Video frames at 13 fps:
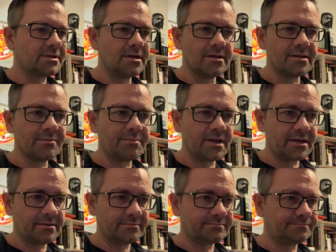kill the
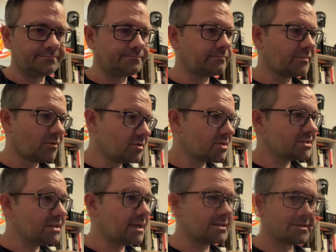player, which is
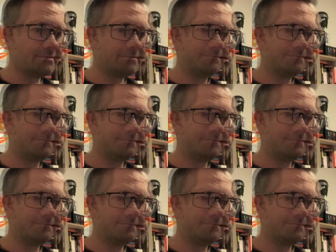nice.